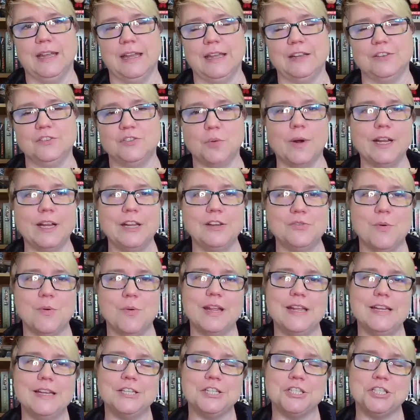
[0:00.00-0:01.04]
in
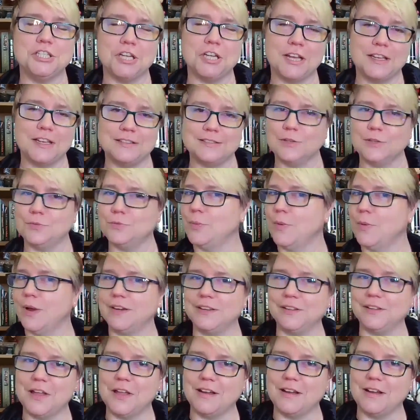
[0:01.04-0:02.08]
2020, just as we
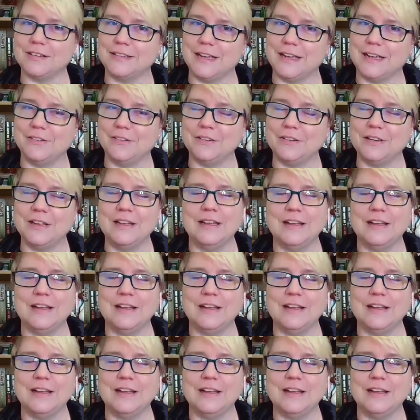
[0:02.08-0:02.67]
went into lockdown.